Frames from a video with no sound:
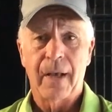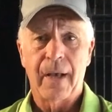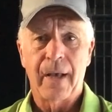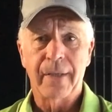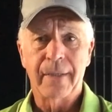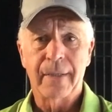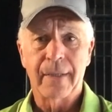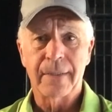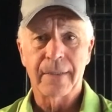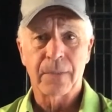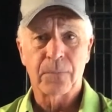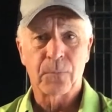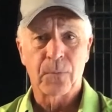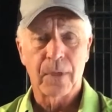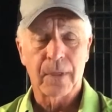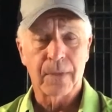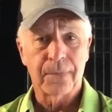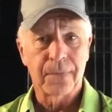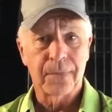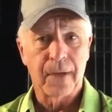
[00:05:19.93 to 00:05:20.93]
Does it
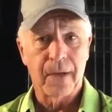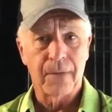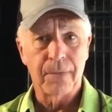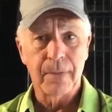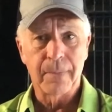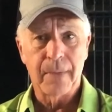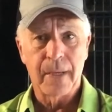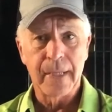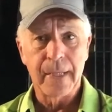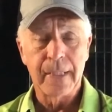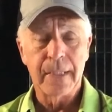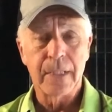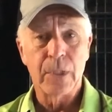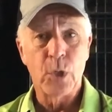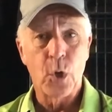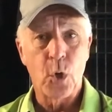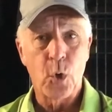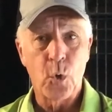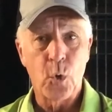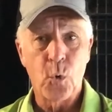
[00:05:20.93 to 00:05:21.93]
work for everybody?
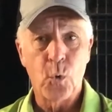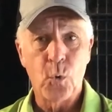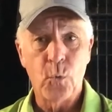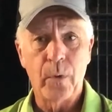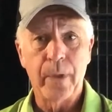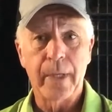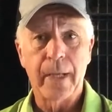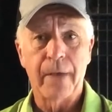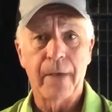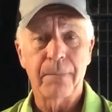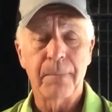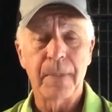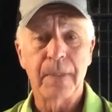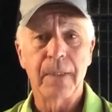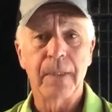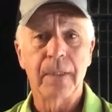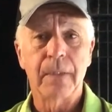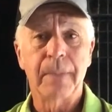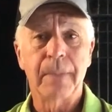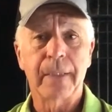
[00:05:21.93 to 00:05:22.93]
No, we have to be
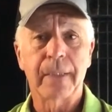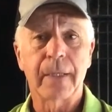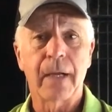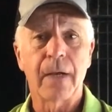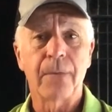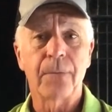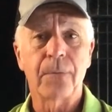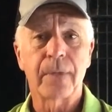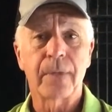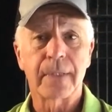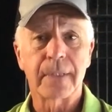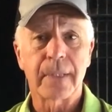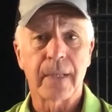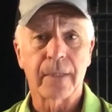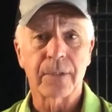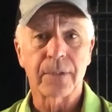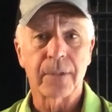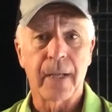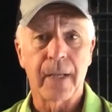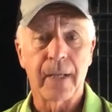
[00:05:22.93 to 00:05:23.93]
a little bit careful with this
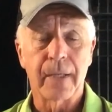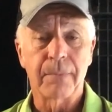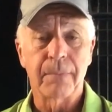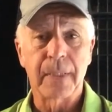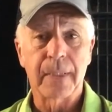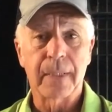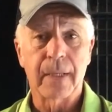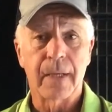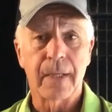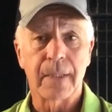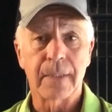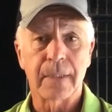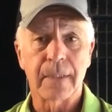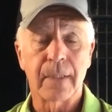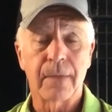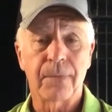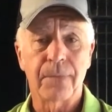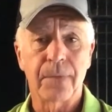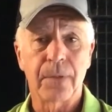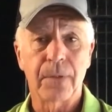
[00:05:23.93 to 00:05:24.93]
extra N, because
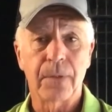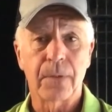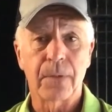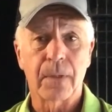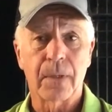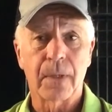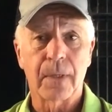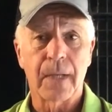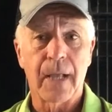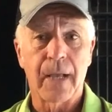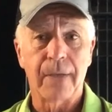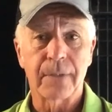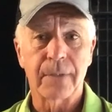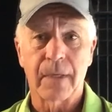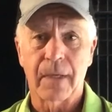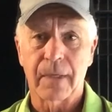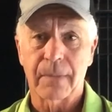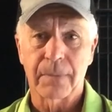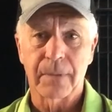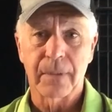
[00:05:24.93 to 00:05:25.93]
if you are a
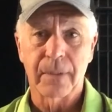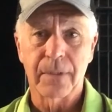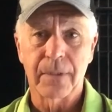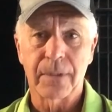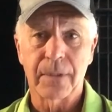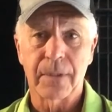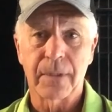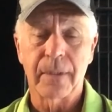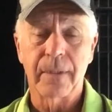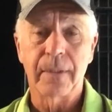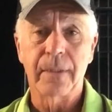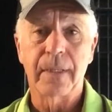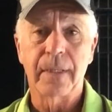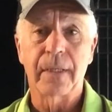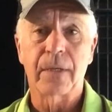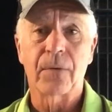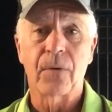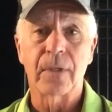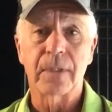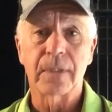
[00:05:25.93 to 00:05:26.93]
livestock producer, you
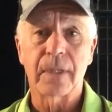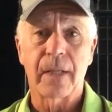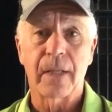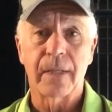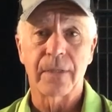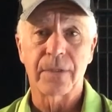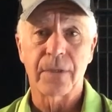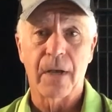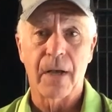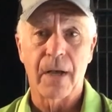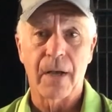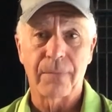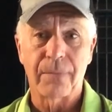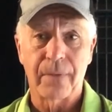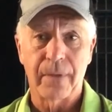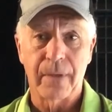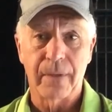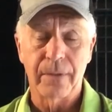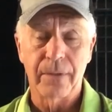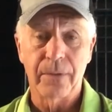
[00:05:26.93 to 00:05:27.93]
take corn silage
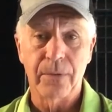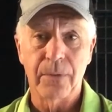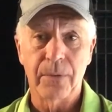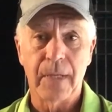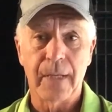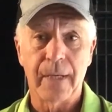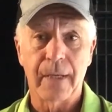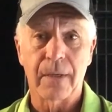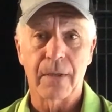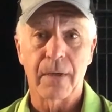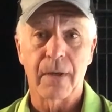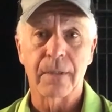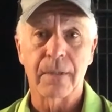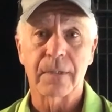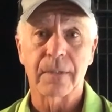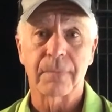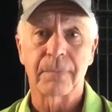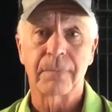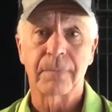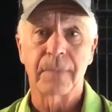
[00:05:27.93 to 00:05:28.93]
off and you layer on
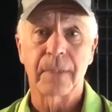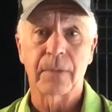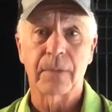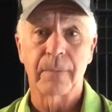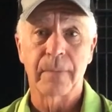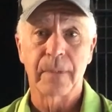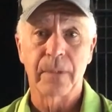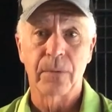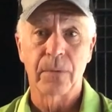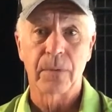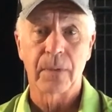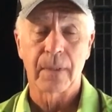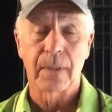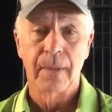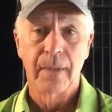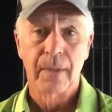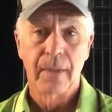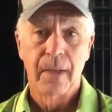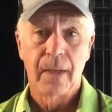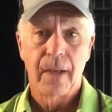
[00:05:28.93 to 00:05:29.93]
some liquid manure
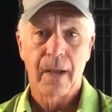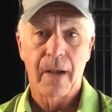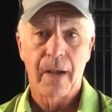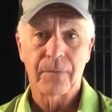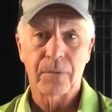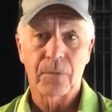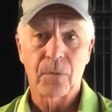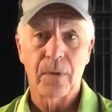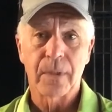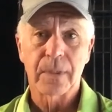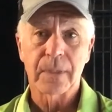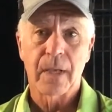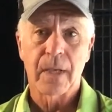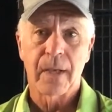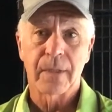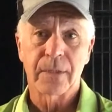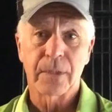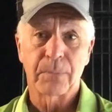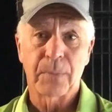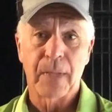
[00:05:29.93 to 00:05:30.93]
after corn
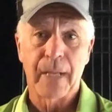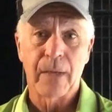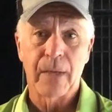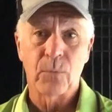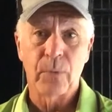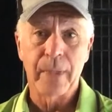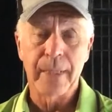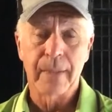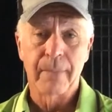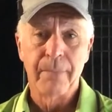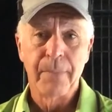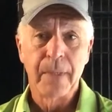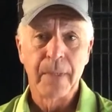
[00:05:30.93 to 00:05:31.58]
silage and plant wheat,